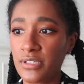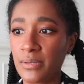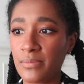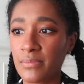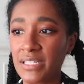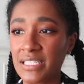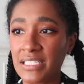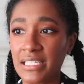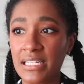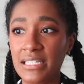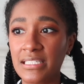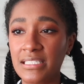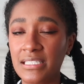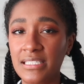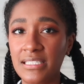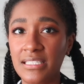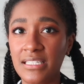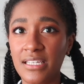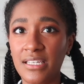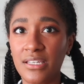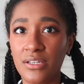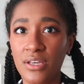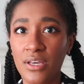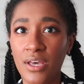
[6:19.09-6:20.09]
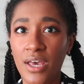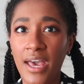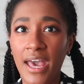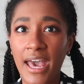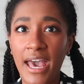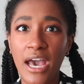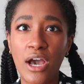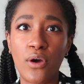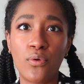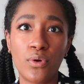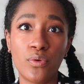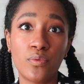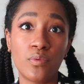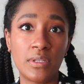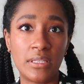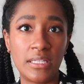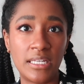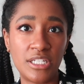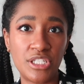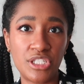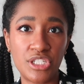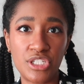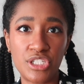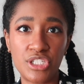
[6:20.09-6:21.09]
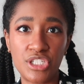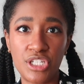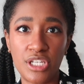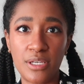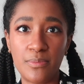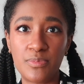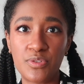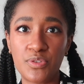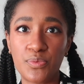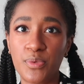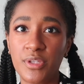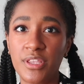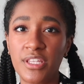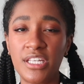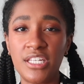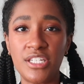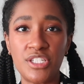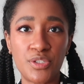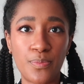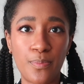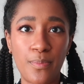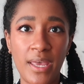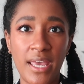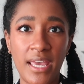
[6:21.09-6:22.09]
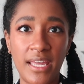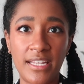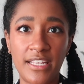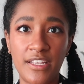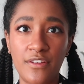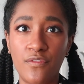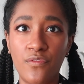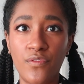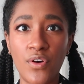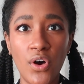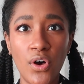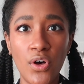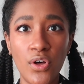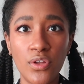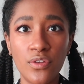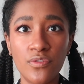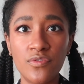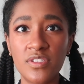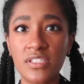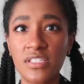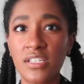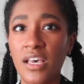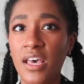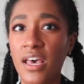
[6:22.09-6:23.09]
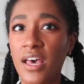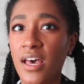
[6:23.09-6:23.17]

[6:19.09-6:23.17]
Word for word: I'm excited to see how her relationships with each man evolves